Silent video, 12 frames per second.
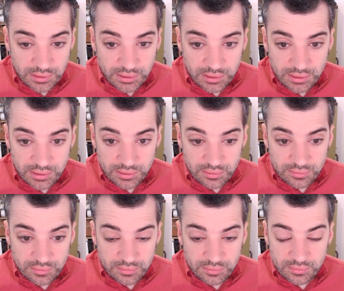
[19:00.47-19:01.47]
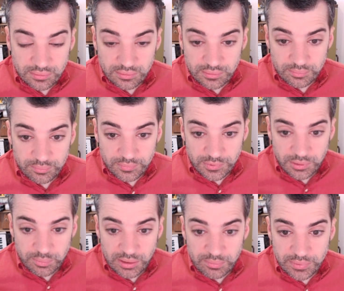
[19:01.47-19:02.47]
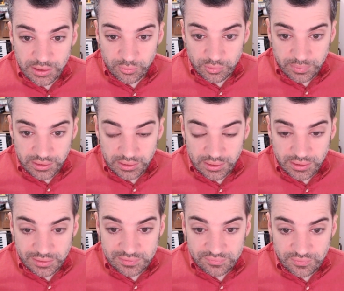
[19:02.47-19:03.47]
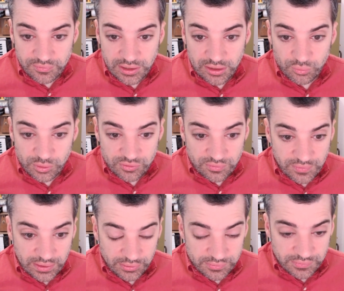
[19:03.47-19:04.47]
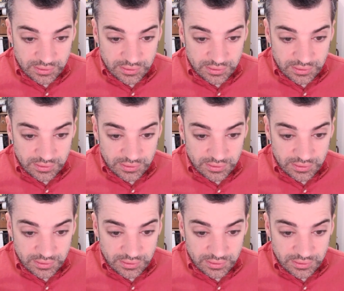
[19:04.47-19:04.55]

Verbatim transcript: Uh, La Bamba would be a nineteen fifty-eight Ritchie Valens